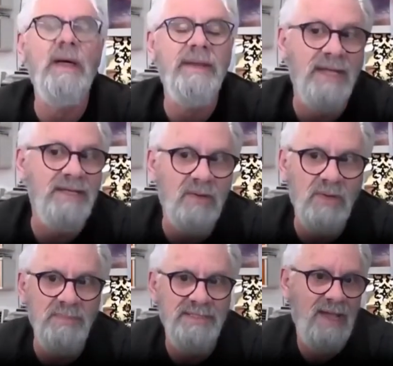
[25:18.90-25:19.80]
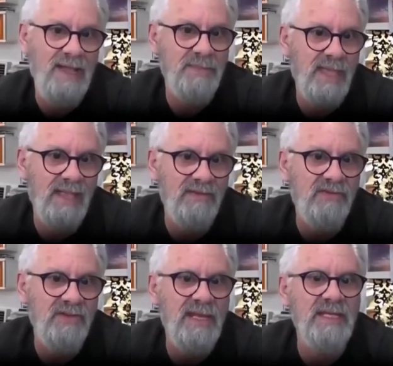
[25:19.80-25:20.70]
don't want to be typecast
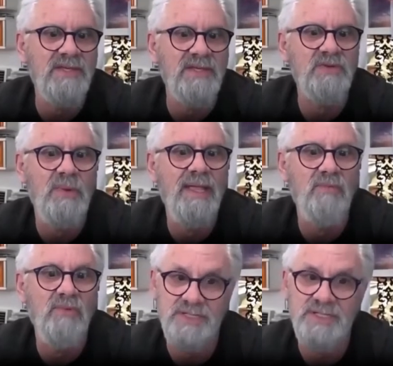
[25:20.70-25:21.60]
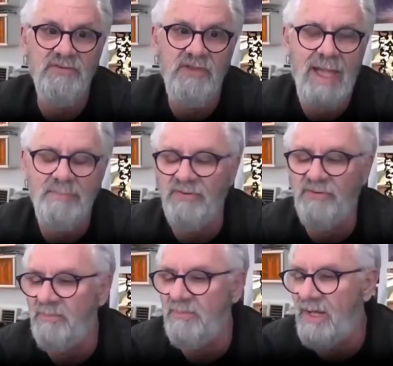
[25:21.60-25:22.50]
in any such way, which does happen
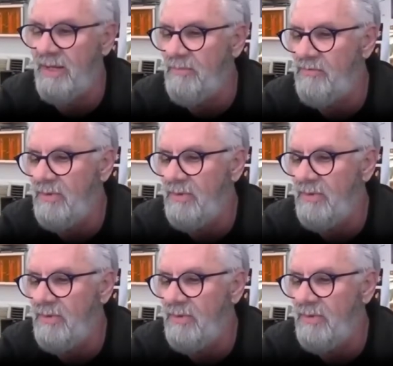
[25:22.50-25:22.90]
sometimes.